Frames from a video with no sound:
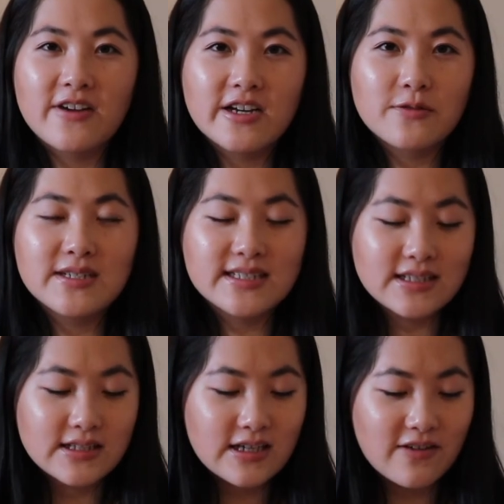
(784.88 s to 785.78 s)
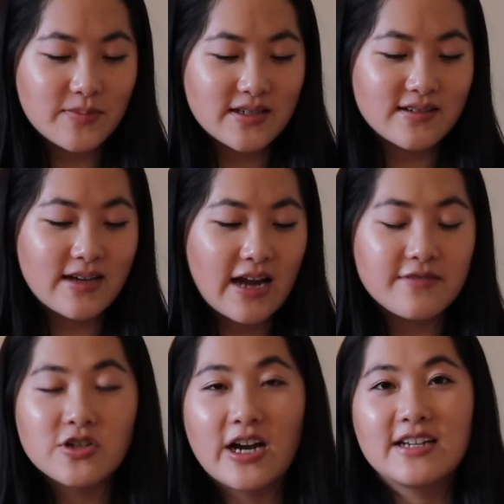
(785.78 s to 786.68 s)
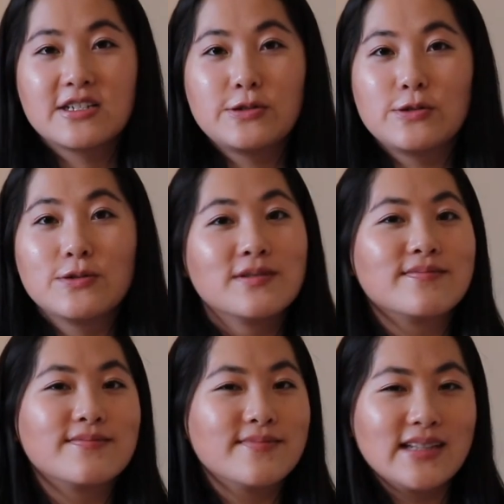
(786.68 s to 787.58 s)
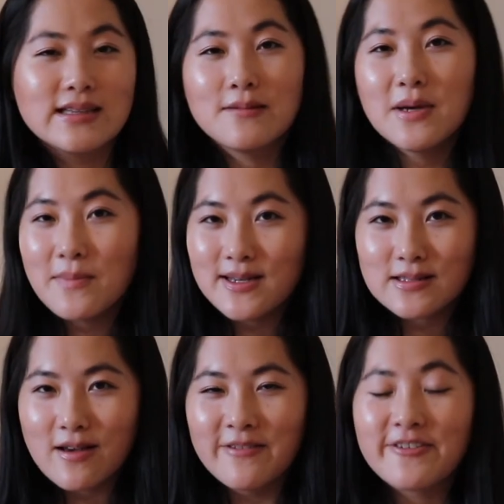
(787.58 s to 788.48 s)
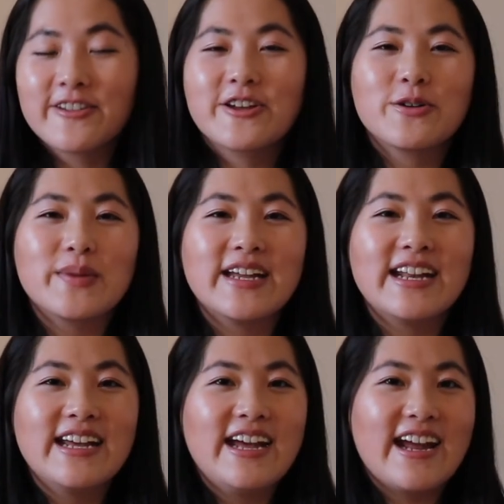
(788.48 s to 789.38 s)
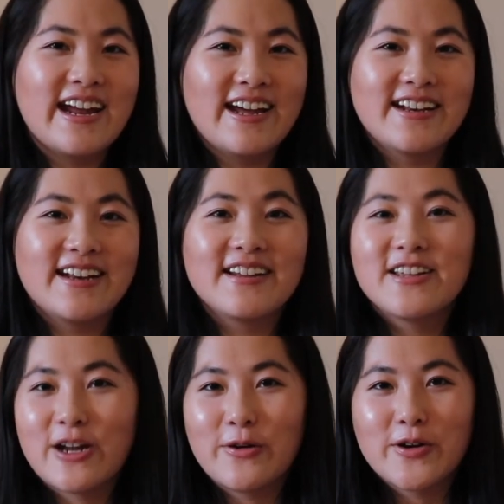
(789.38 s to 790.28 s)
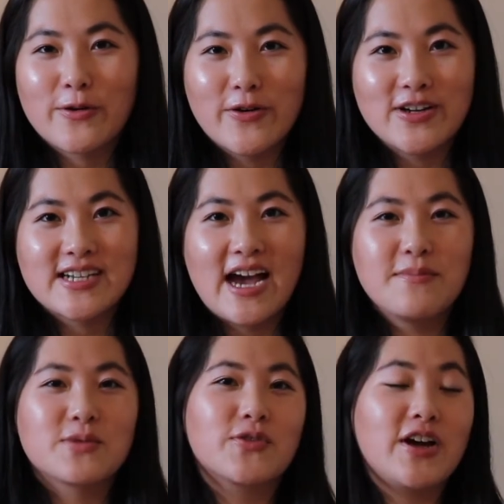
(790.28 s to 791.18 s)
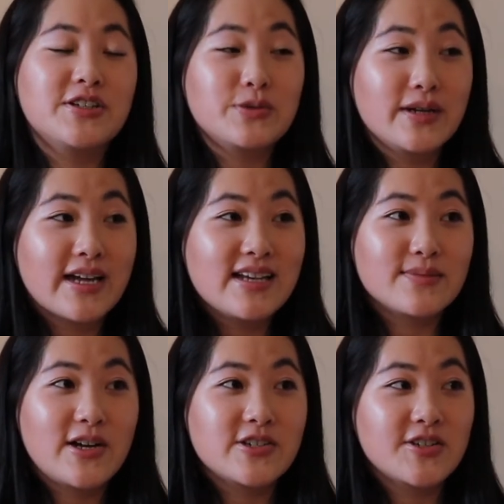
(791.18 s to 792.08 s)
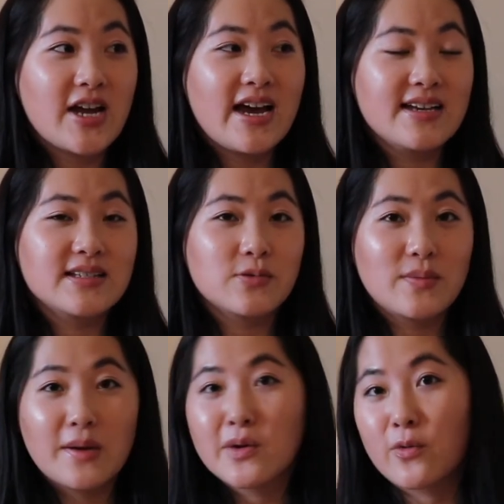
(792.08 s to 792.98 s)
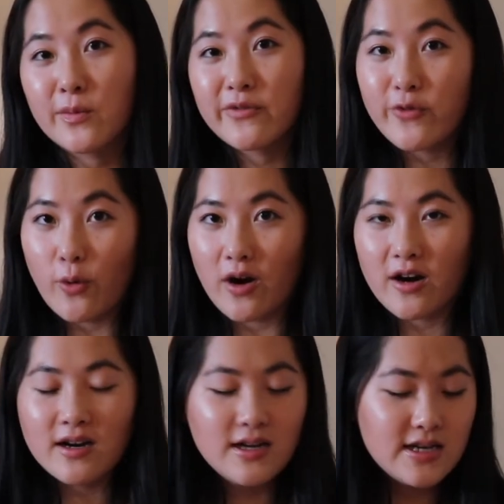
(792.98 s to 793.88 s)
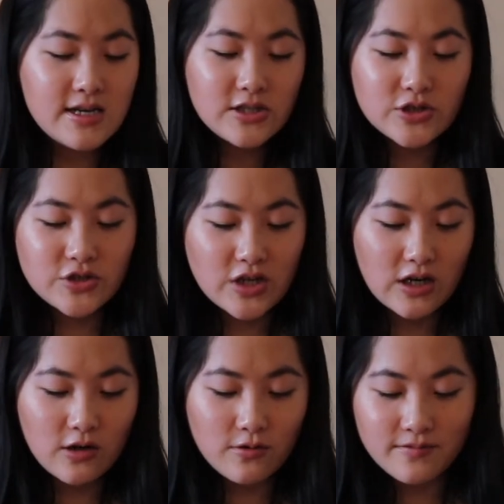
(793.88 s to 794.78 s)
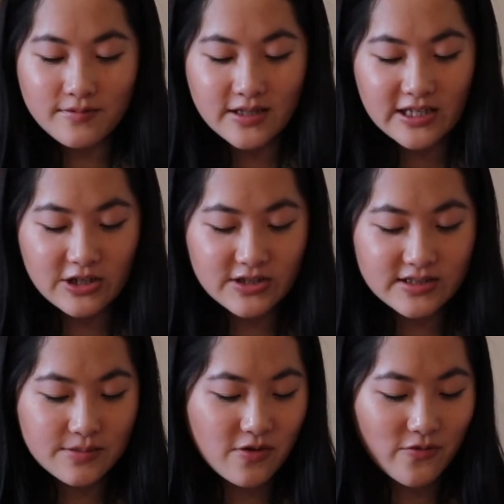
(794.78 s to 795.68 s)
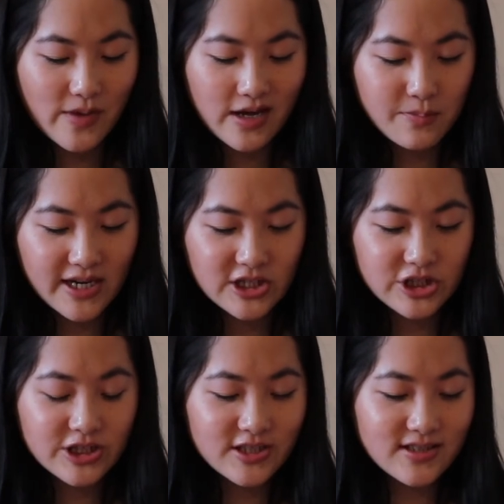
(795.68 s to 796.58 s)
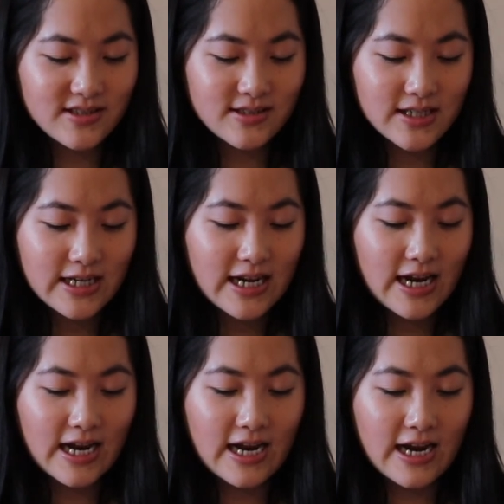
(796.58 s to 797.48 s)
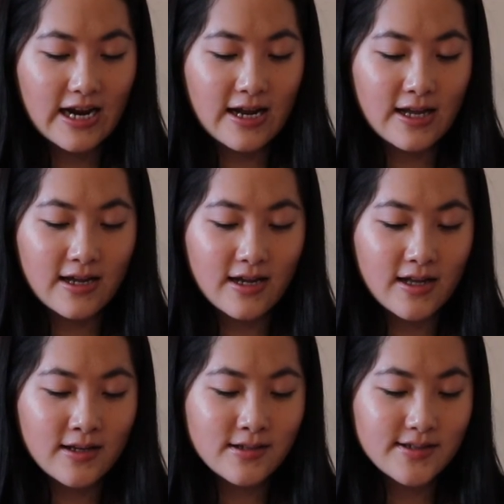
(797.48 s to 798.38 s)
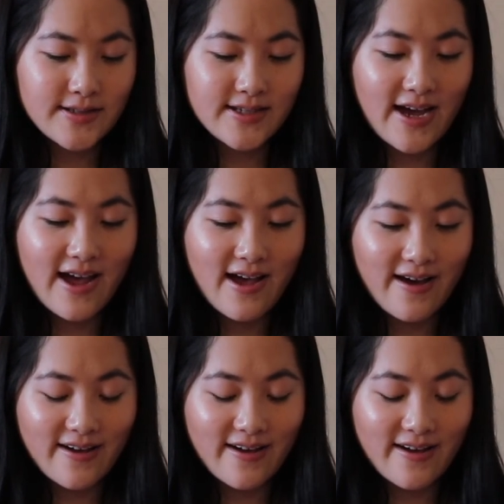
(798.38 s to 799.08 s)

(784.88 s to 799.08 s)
on it recently. I've been kind of trying to limit myself a little bit, and you know, in Corona times, we're not doing as much as we maybe were before. So here's some of my pictures, and yeah.